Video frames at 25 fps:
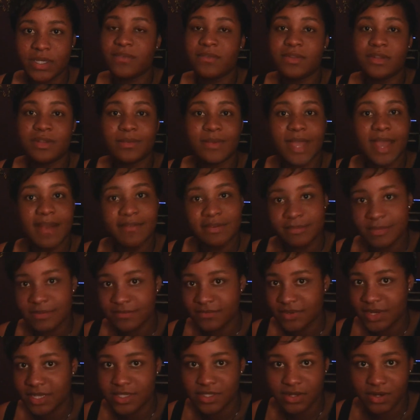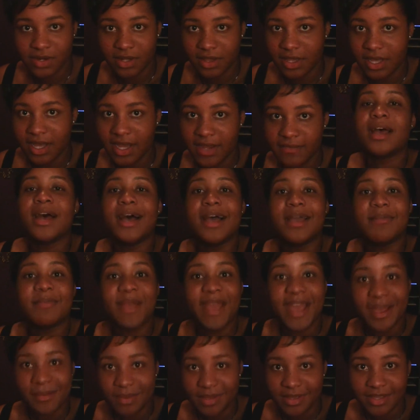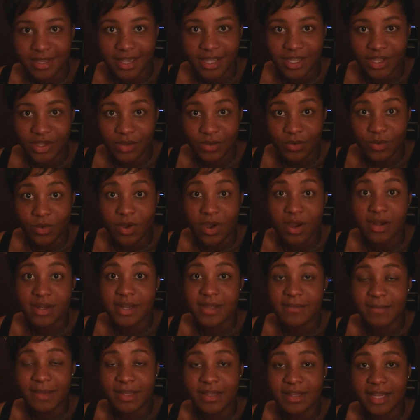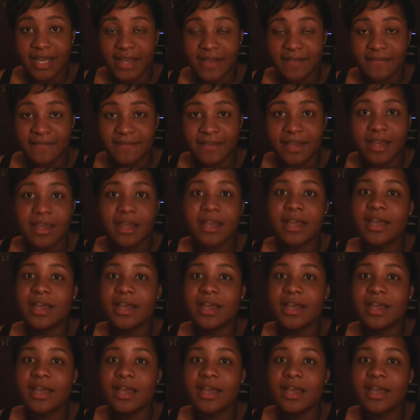Even though we haven't been friends our lives, I'm happy that you are in my life